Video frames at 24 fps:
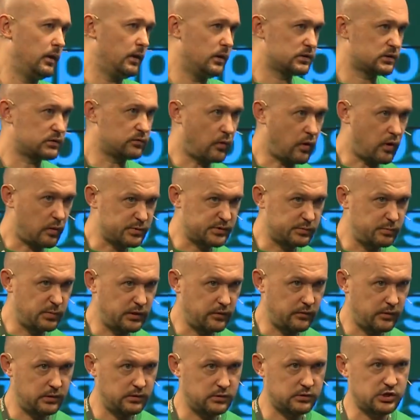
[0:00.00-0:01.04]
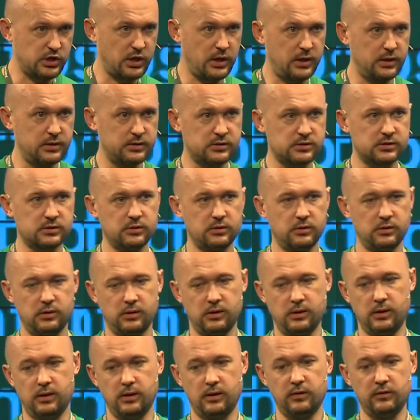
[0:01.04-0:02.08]
swaps between chains.
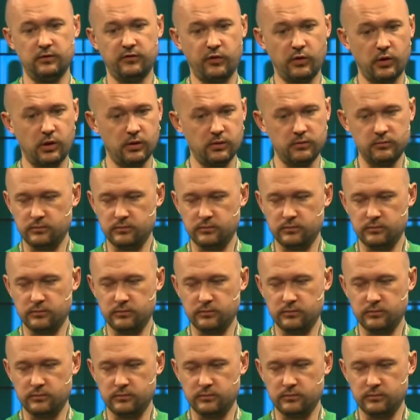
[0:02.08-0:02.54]
And for